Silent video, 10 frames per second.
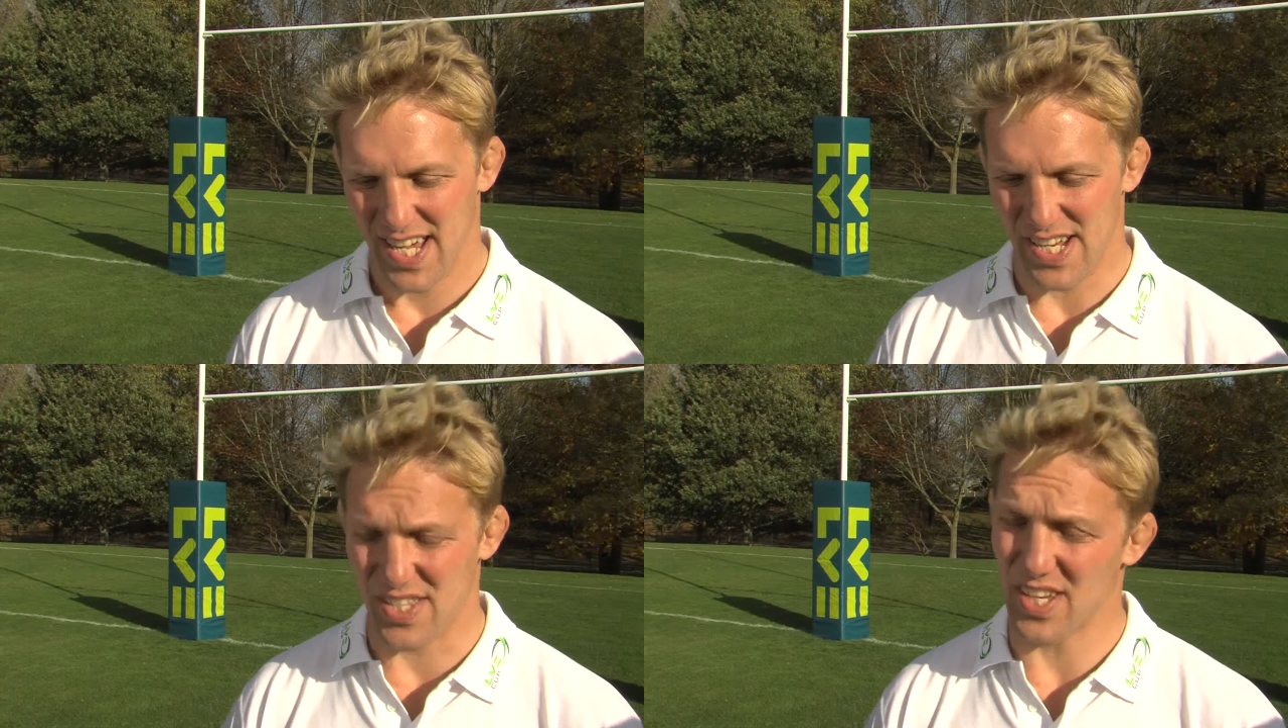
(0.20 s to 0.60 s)

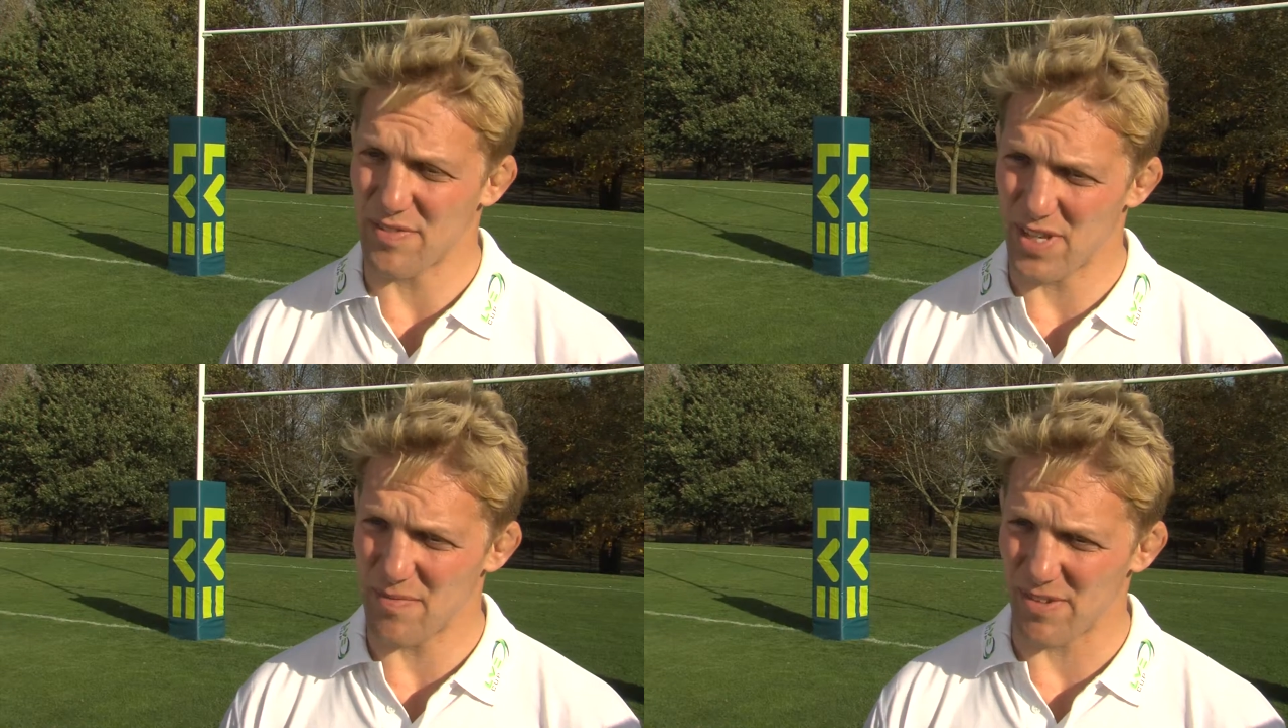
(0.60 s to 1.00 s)
it's a tough
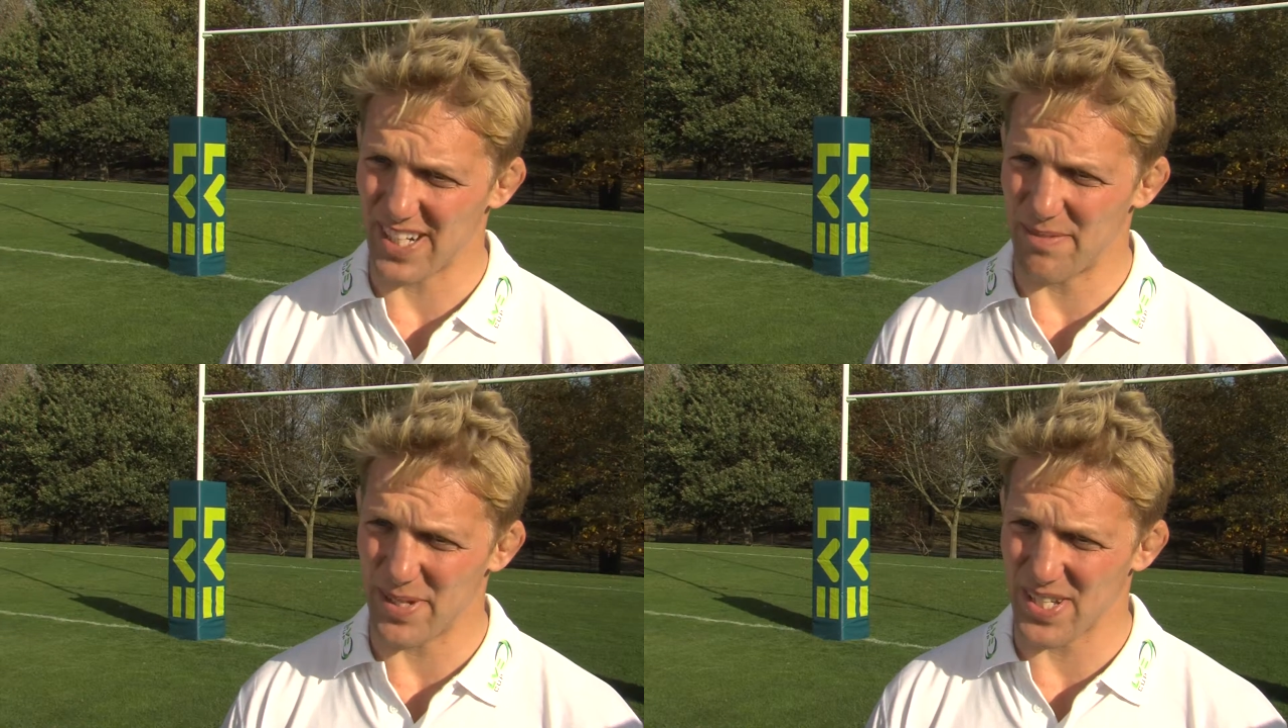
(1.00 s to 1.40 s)
time for
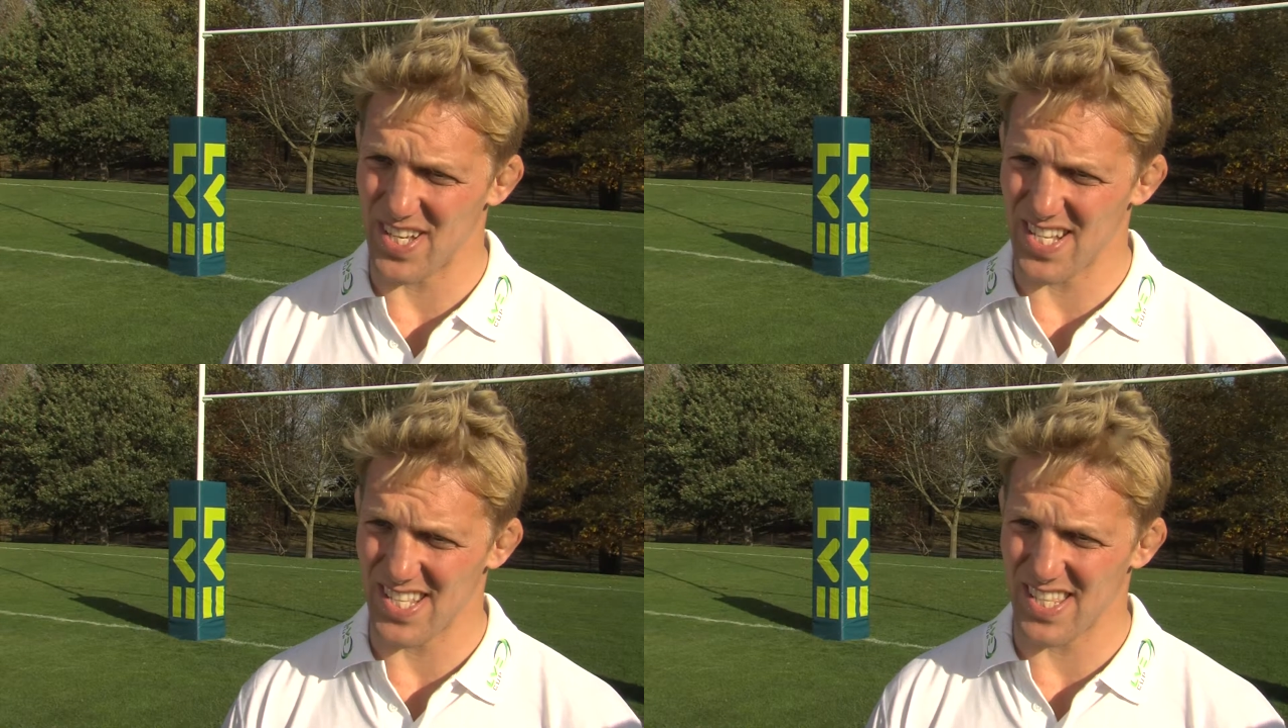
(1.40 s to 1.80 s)
England
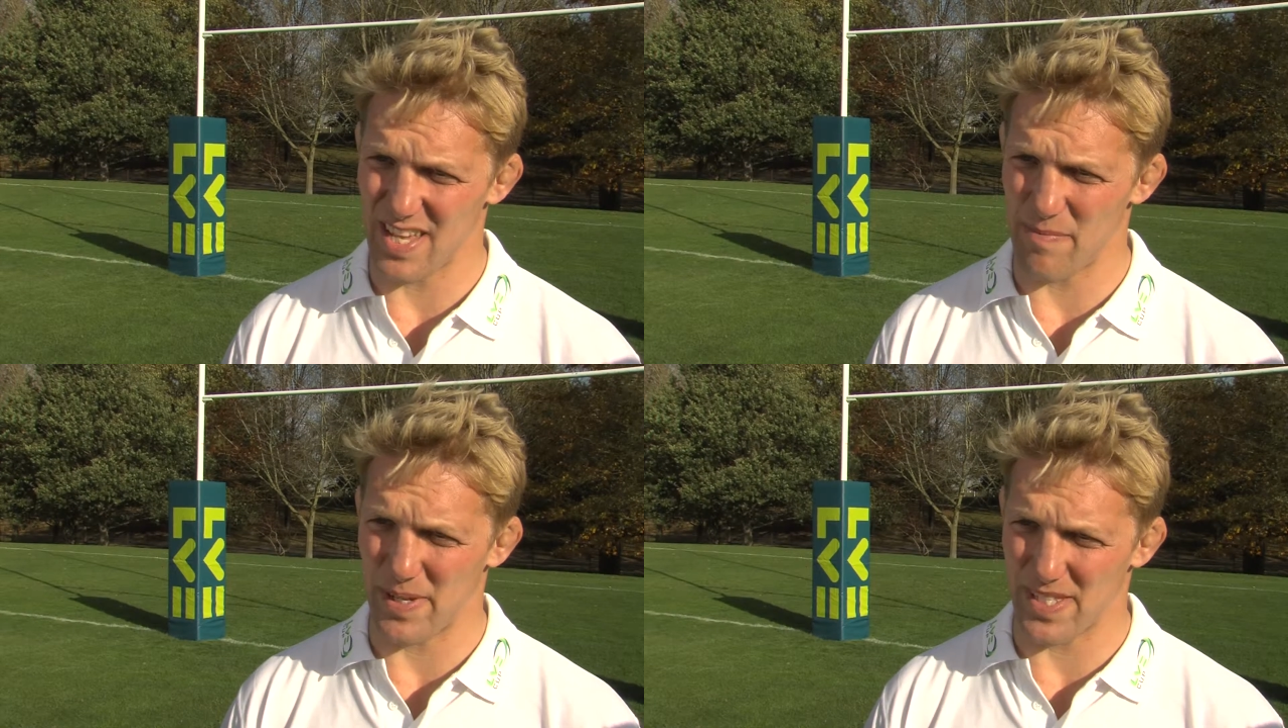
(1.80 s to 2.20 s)
because
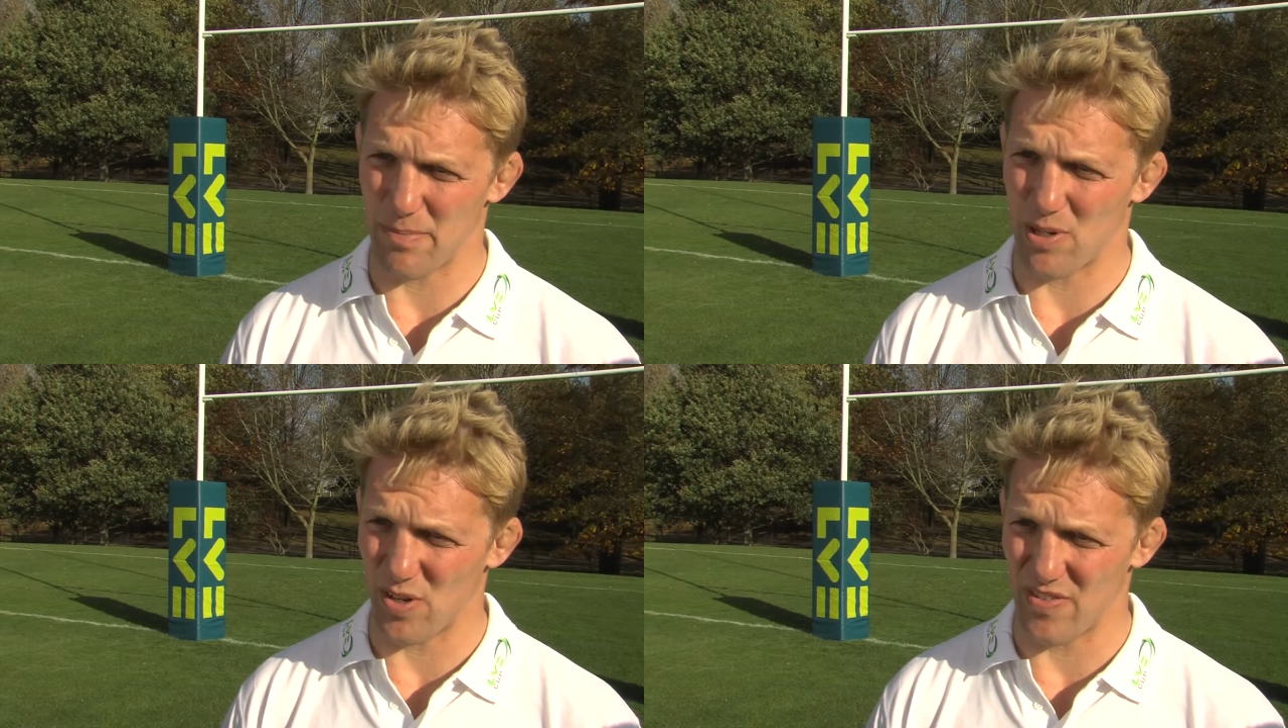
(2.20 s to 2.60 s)
they've picked up
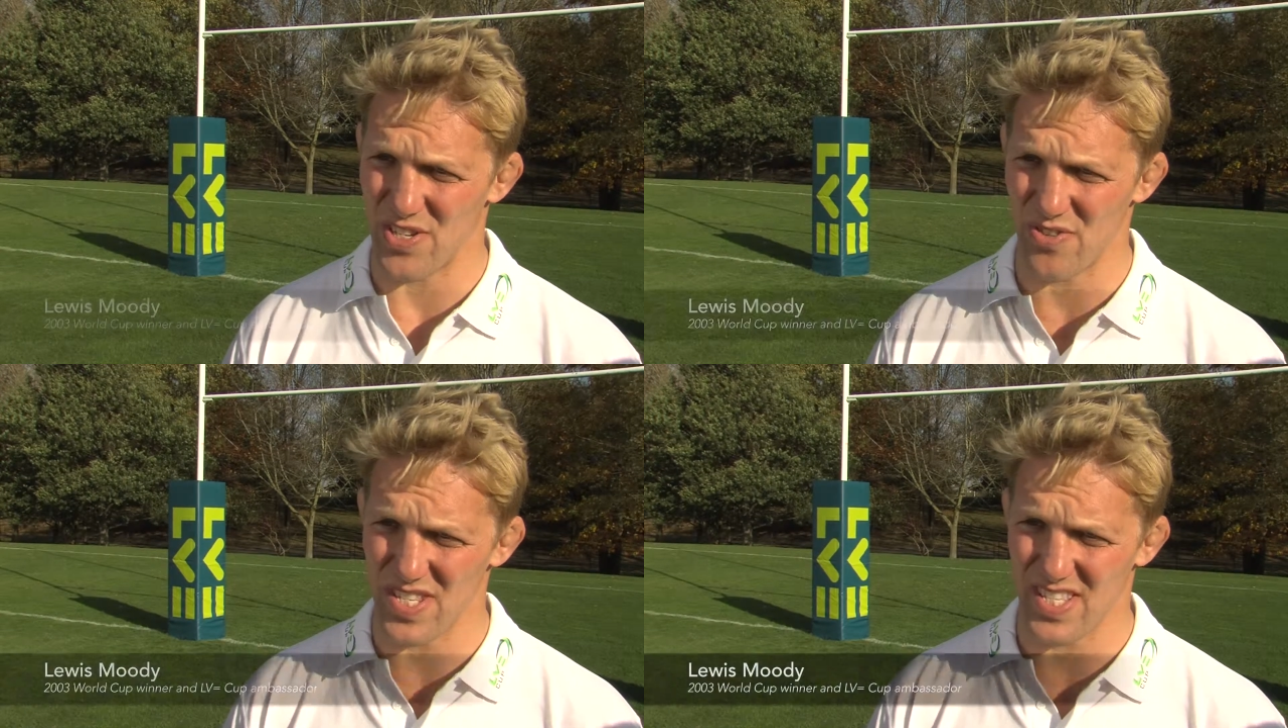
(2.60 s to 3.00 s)
a lot of
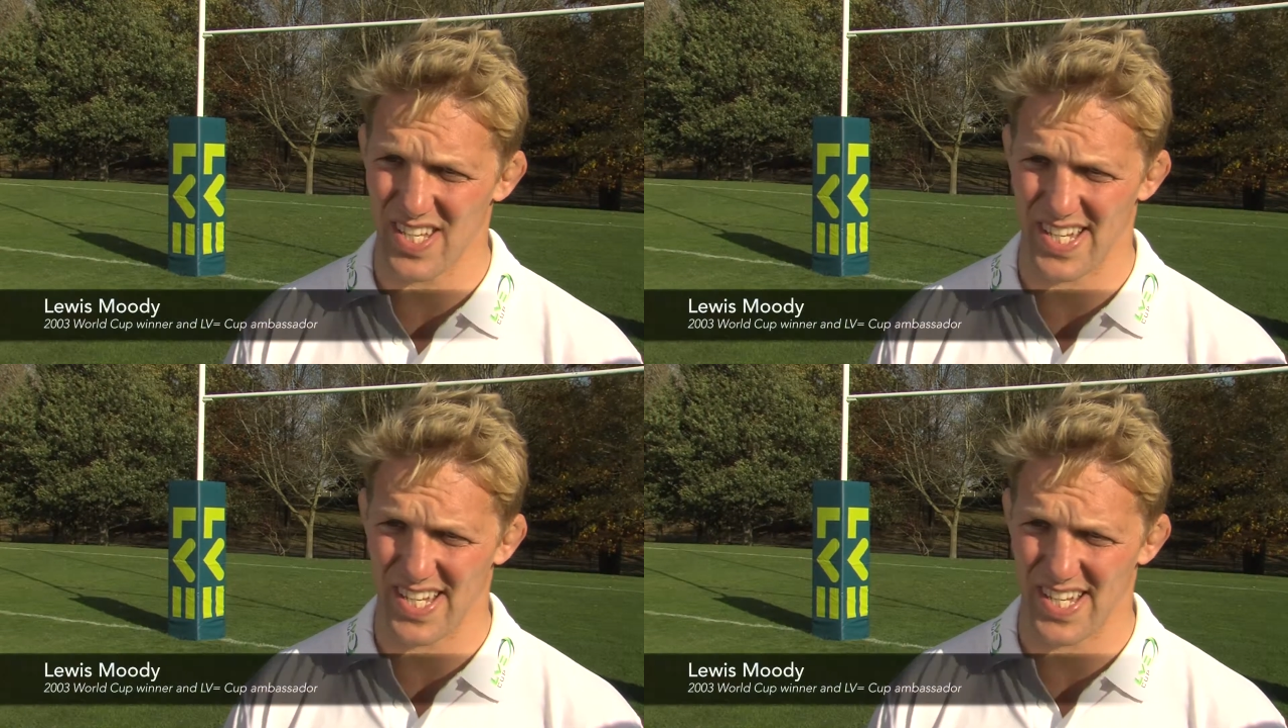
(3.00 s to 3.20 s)
injuries,